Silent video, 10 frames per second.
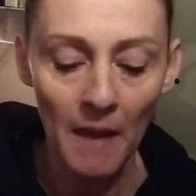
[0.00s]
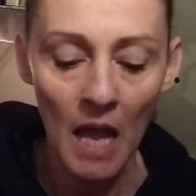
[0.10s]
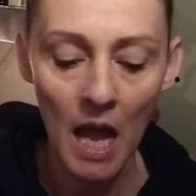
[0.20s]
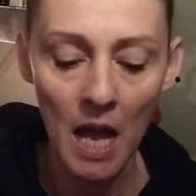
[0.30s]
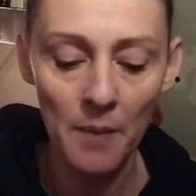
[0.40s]

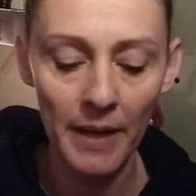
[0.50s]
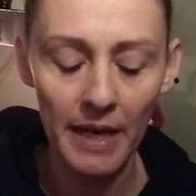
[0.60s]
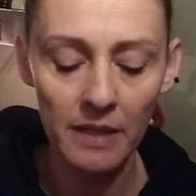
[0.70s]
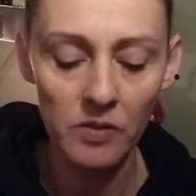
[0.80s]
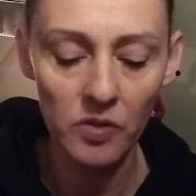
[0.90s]

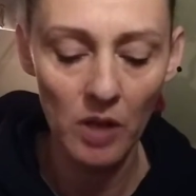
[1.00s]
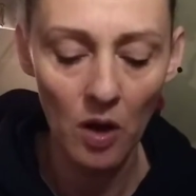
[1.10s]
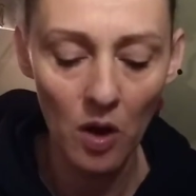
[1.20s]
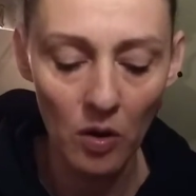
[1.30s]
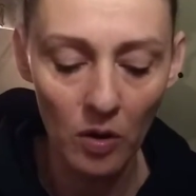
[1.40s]
And
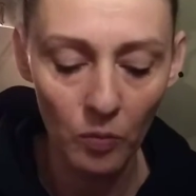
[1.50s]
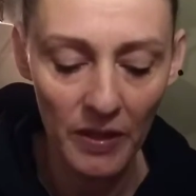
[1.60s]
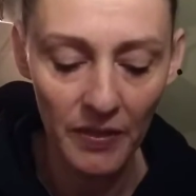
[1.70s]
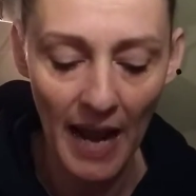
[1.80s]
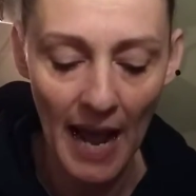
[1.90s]
so
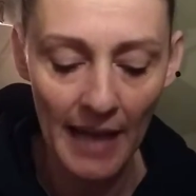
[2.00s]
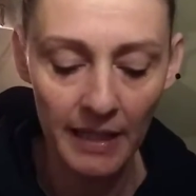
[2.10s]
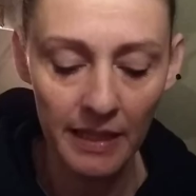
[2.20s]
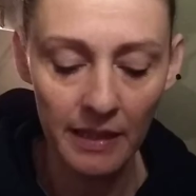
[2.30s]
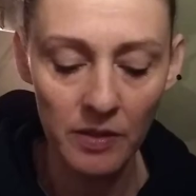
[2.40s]
with
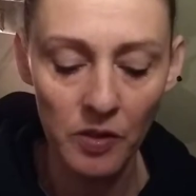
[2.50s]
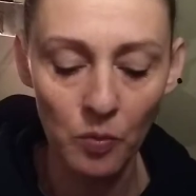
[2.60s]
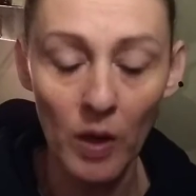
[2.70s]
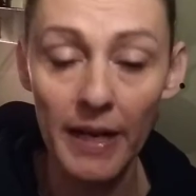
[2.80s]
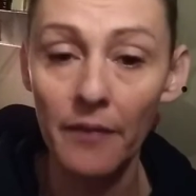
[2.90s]
that is
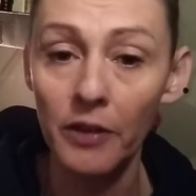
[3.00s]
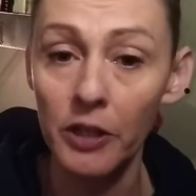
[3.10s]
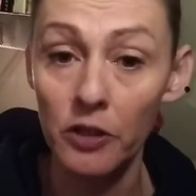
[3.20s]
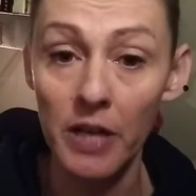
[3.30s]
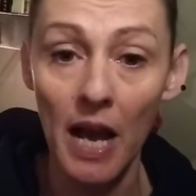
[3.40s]
whatever
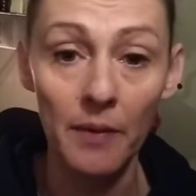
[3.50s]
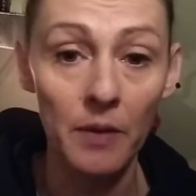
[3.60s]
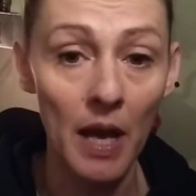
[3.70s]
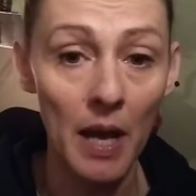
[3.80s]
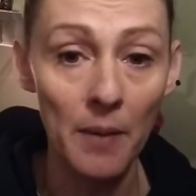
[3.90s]
you're not
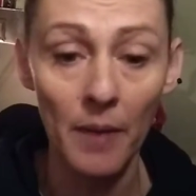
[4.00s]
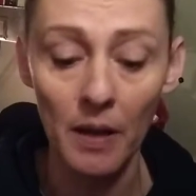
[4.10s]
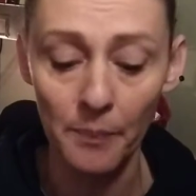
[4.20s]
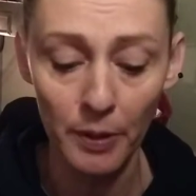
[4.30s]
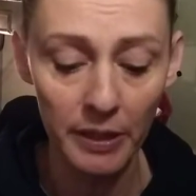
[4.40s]

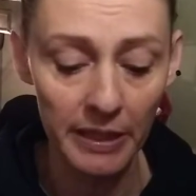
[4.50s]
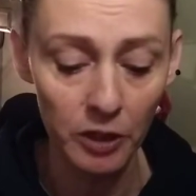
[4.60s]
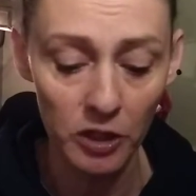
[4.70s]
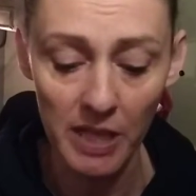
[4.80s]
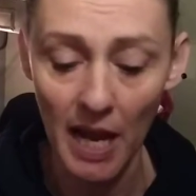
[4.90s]
putting
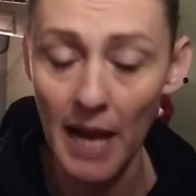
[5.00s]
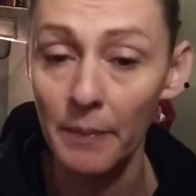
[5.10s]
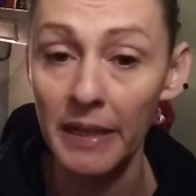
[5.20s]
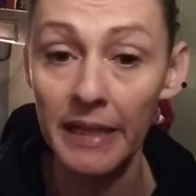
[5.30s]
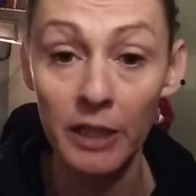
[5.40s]
your
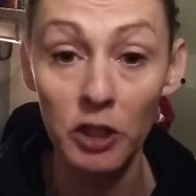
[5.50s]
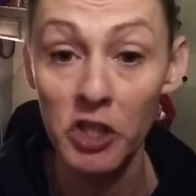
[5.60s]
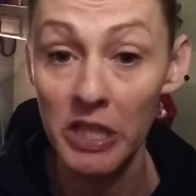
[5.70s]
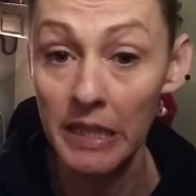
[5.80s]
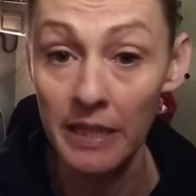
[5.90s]
time and
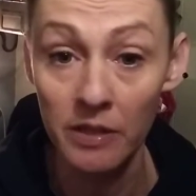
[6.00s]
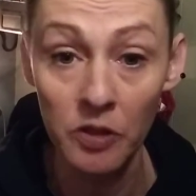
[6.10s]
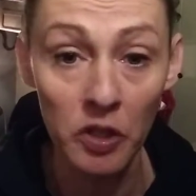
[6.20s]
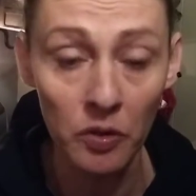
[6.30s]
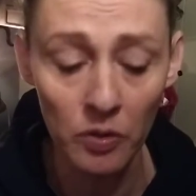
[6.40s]
energy
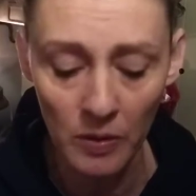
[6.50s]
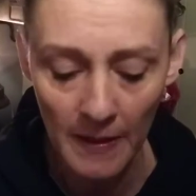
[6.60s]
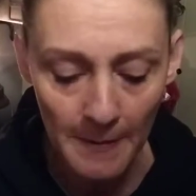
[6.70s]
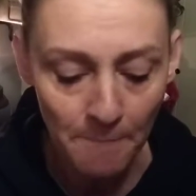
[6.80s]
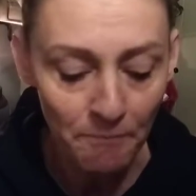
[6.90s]
into
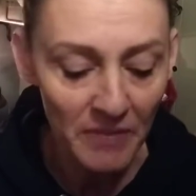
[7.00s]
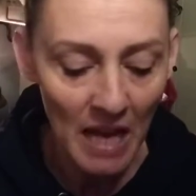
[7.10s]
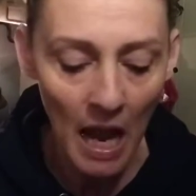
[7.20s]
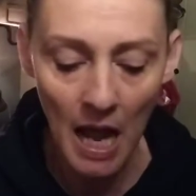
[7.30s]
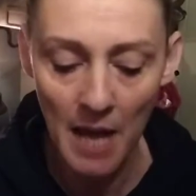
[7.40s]

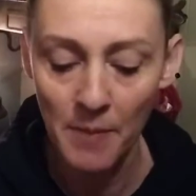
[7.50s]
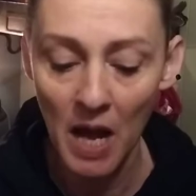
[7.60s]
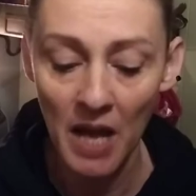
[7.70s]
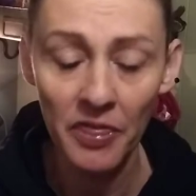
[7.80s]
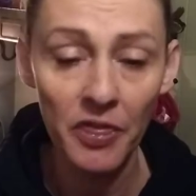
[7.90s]

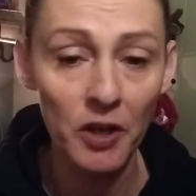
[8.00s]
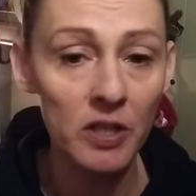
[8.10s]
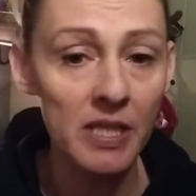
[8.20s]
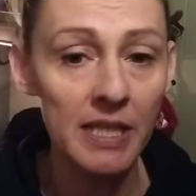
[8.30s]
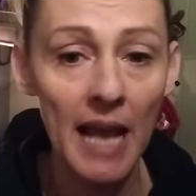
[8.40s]
on
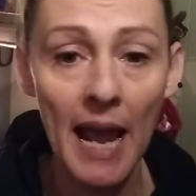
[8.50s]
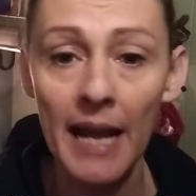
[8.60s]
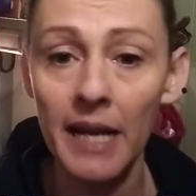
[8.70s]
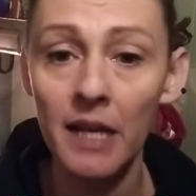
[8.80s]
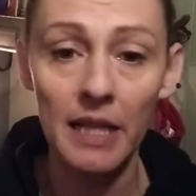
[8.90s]

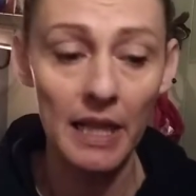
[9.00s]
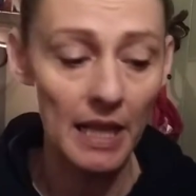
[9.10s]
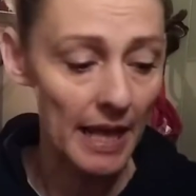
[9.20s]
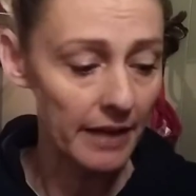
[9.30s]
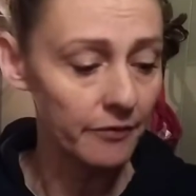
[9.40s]
Thursday,
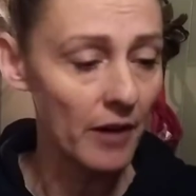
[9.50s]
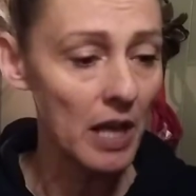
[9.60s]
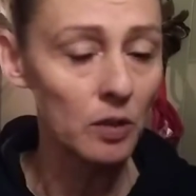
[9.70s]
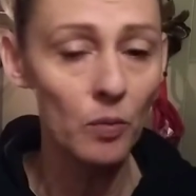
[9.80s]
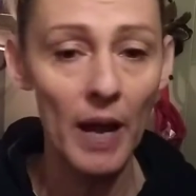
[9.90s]
let it
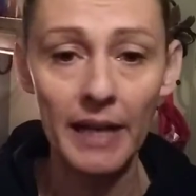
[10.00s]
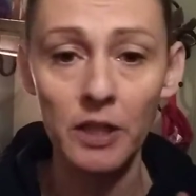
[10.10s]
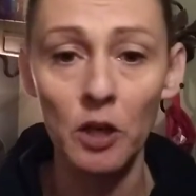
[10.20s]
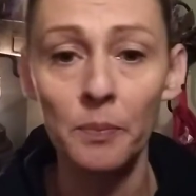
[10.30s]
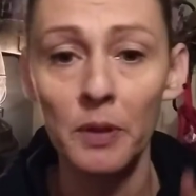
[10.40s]
fall away.
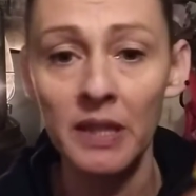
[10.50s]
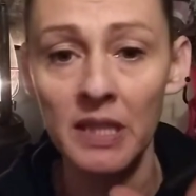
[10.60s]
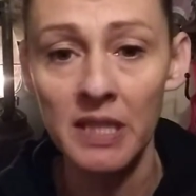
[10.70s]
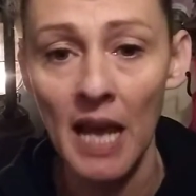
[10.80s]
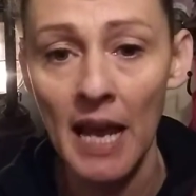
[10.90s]
Don't put
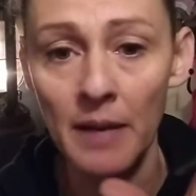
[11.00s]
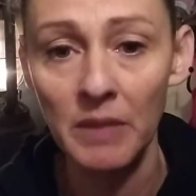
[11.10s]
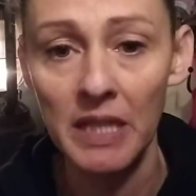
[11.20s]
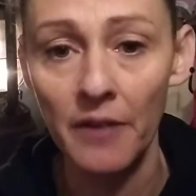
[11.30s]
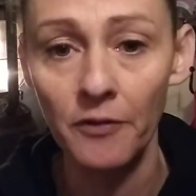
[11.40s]
the time,
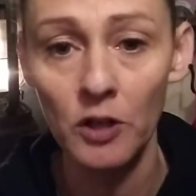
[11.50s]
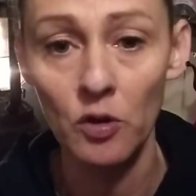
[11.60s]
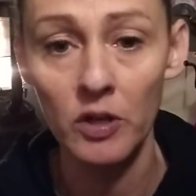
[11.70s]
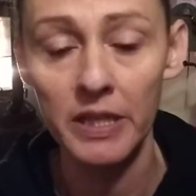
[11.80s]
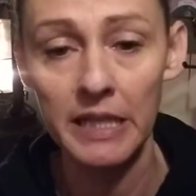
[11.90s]
the effort,
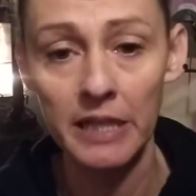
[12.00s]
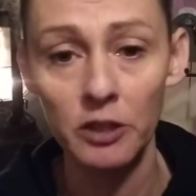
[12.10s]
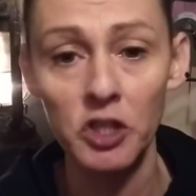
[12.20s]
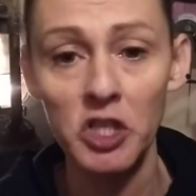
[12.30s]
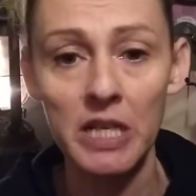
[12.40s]
or the
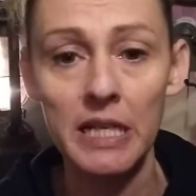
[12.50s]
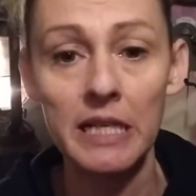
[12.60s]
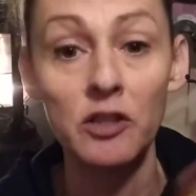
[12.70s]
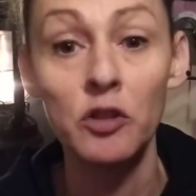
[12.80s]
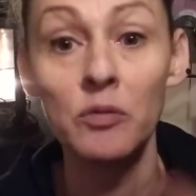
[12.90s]
energy
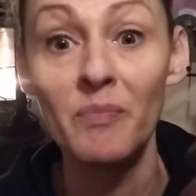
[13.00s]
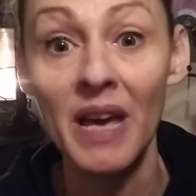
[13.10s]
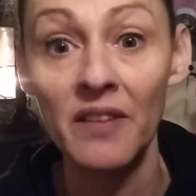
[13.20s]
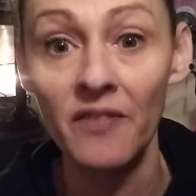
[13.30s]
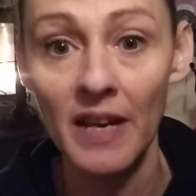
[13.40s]
into
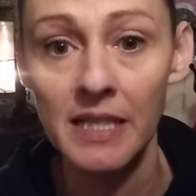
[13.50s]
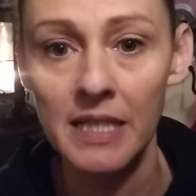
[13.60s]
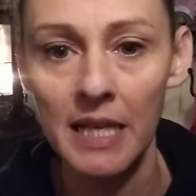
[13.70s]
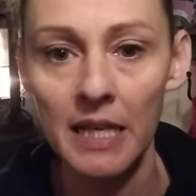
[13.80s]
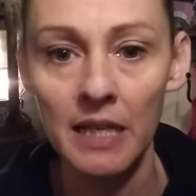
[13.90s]

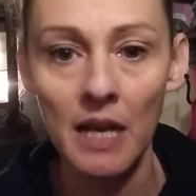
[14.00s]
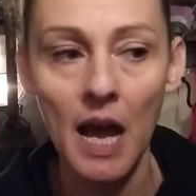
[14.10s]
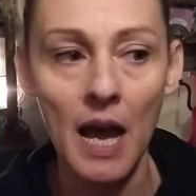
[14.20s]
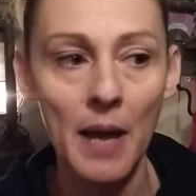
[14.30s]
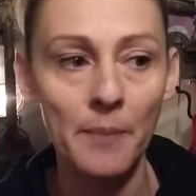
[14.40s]
manifesting
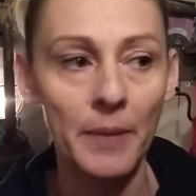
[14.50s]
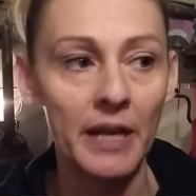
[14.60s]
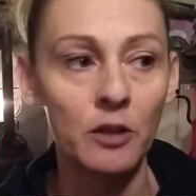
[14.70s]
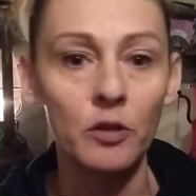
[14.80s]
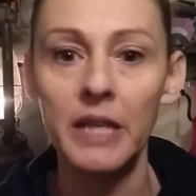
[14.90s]

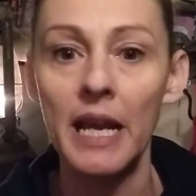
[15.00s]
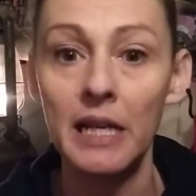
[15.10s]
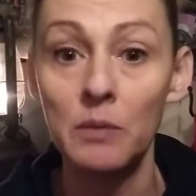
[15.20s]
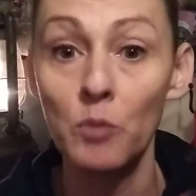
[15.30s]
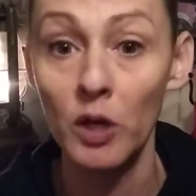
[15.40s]
and
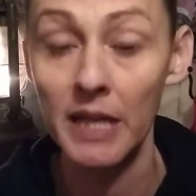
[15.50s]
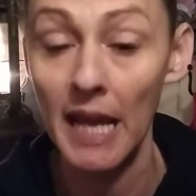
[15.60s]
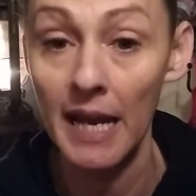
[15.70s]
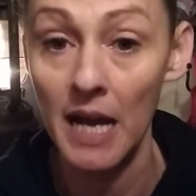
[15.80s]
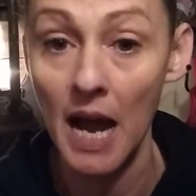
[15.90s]
creating more
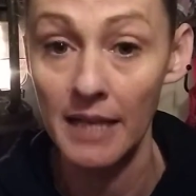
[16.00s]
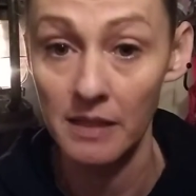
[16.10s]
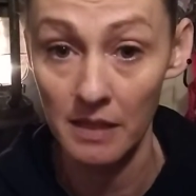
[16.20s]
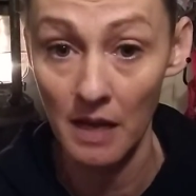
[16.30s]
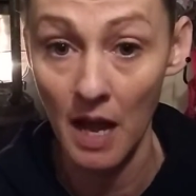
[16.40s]

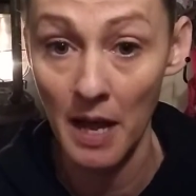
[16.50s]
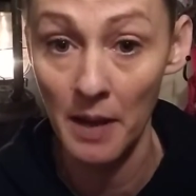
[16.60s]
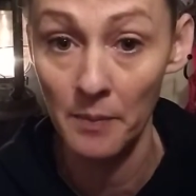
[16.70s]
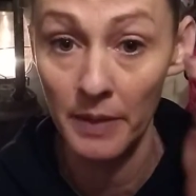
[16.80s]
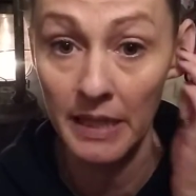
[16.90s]
chaos
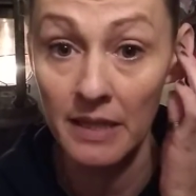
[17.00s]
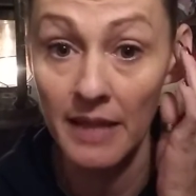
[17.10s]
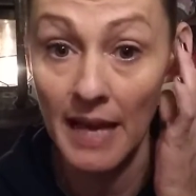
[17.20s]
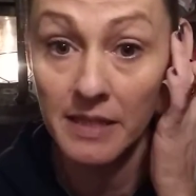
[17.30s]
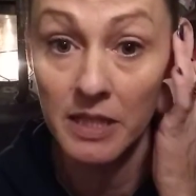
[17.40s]
in
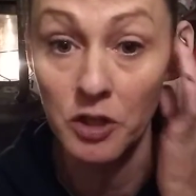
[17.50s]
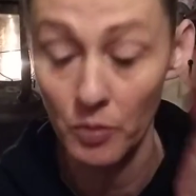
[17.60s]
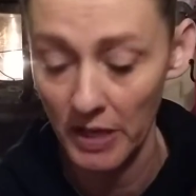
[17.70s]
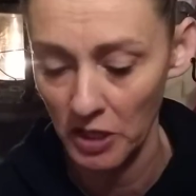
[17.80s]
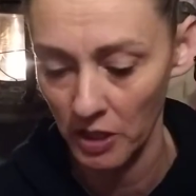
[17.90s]
that
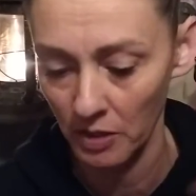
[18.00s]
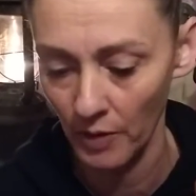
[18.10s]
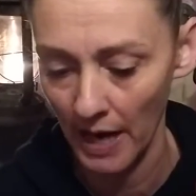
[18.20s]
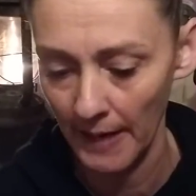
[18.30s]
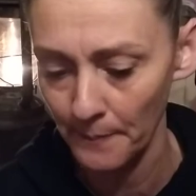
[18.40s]
situation,
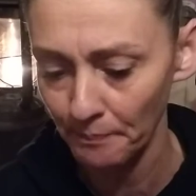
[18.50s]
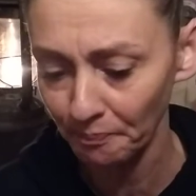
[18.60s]
right?